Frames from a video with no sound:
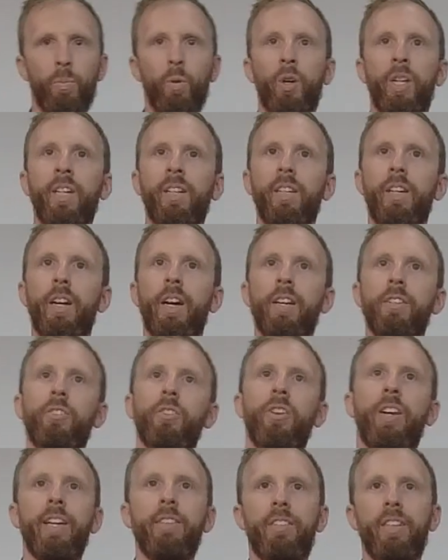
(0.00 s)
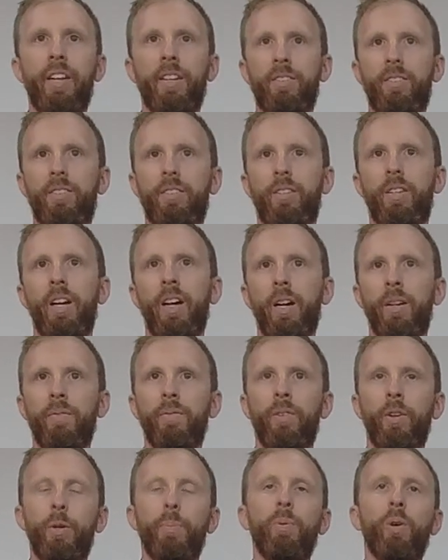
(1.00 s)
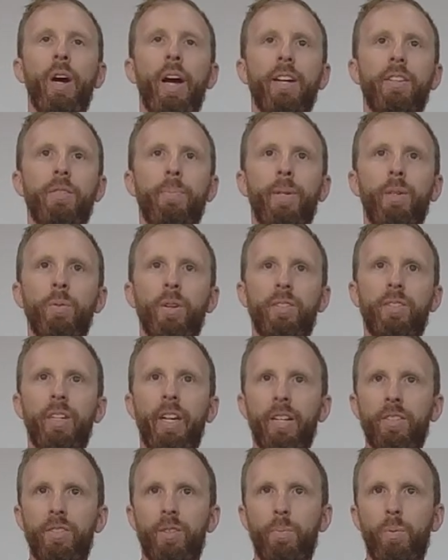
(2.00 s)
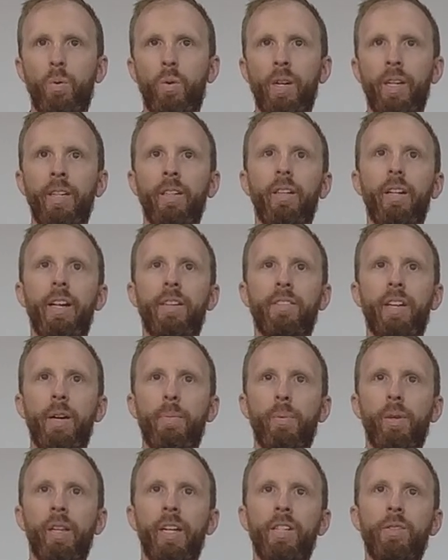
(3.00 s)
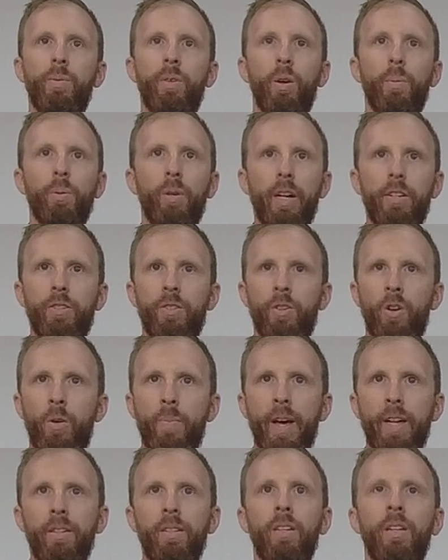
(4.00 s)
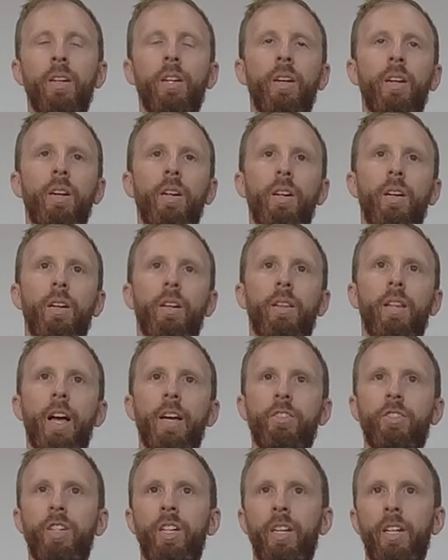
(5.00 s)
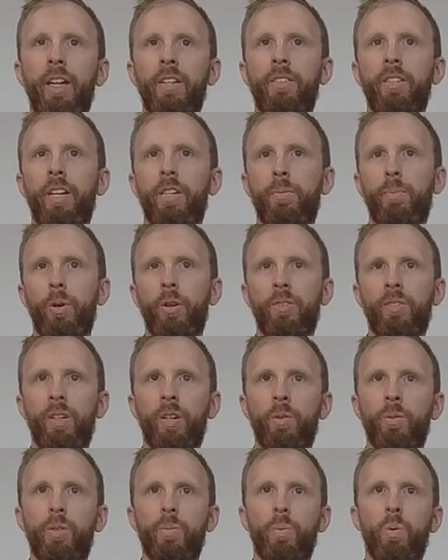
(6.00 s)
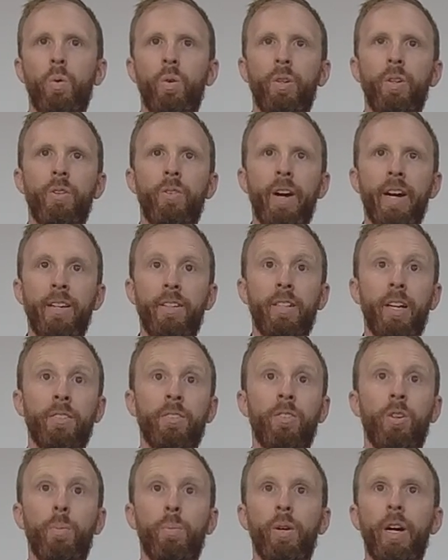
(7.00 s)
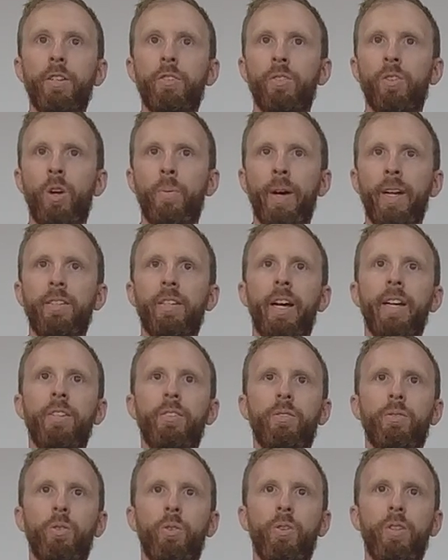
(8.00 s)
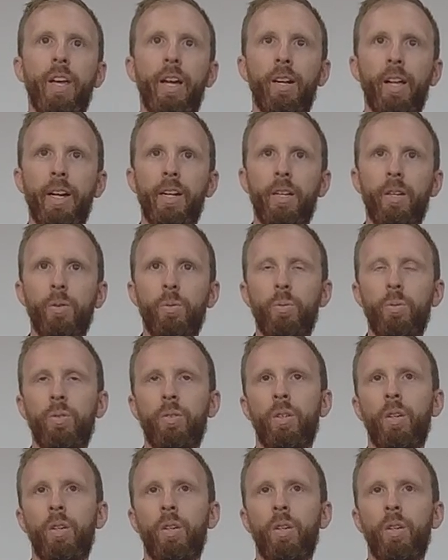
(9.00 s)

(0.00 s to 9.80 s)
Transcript: morning. So SES are very proud to be once again supporting SA Police with Operation Nomad. Last year, SES personnel supported around a dozen Operation Nomad days through the Adelaide Hills,